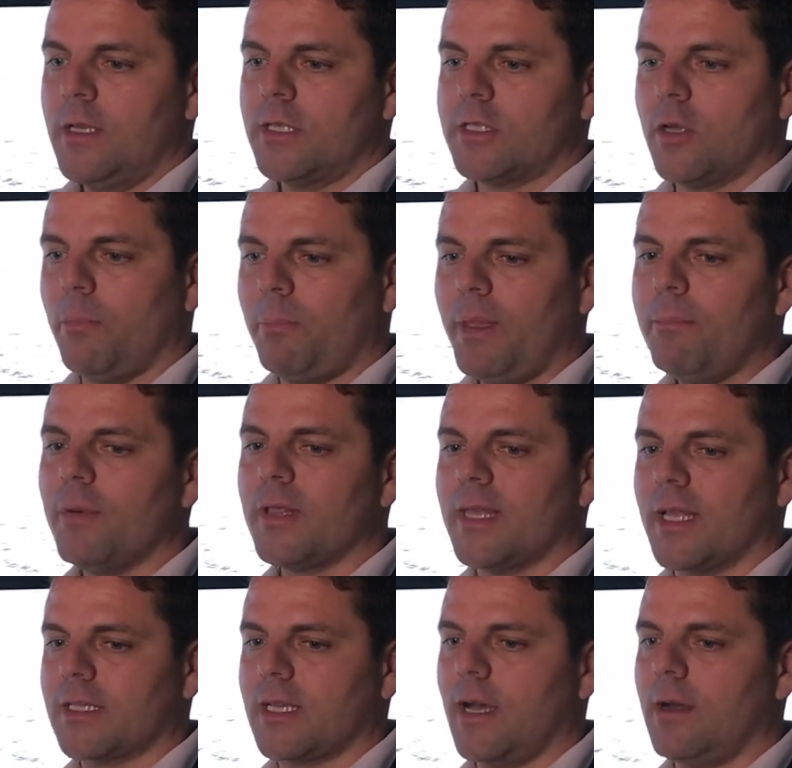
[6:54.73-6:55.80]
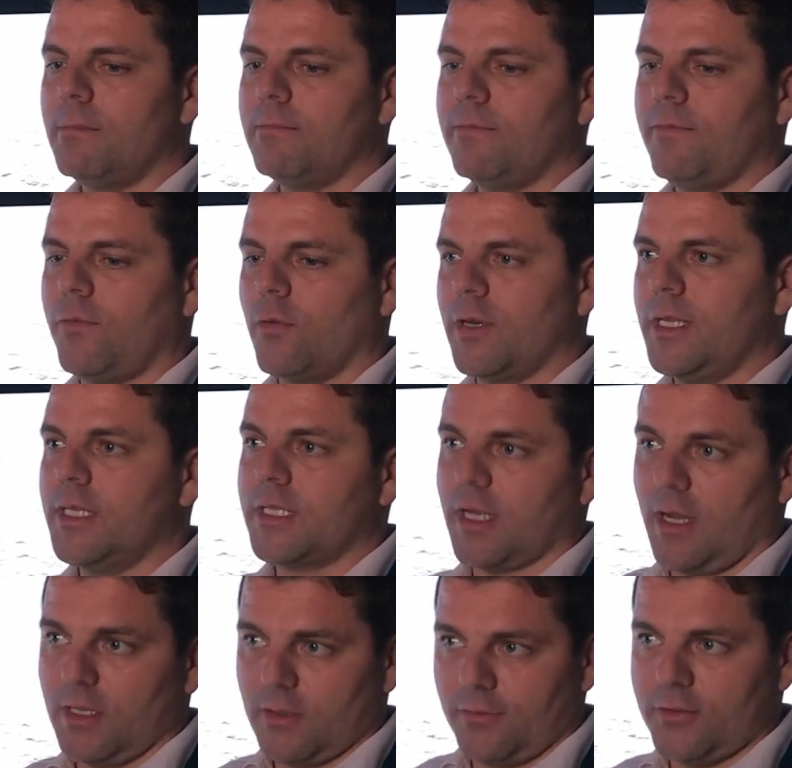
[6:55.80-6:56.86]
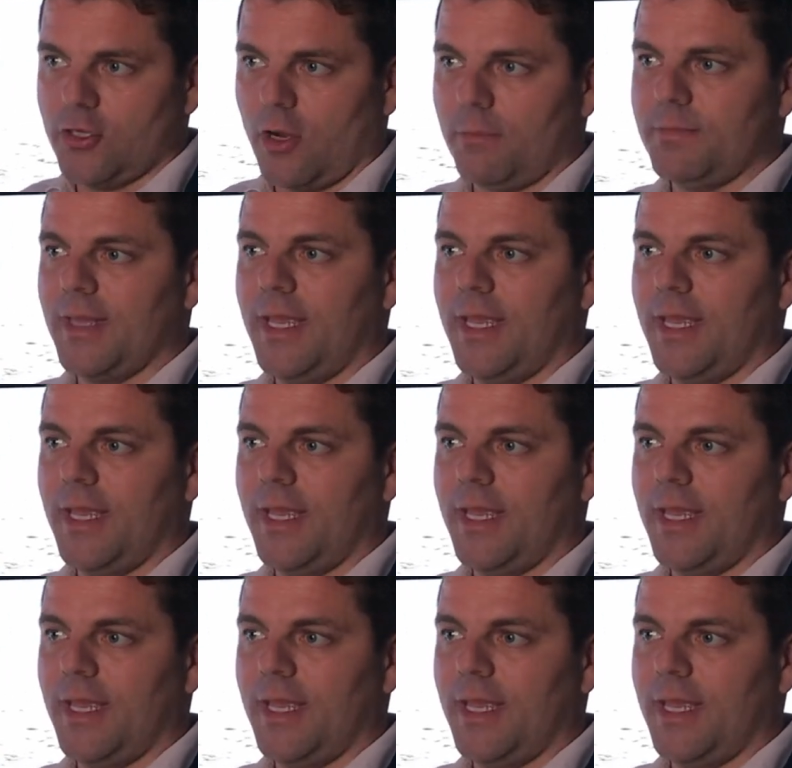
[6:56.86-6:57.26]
So people that come for this kind of job,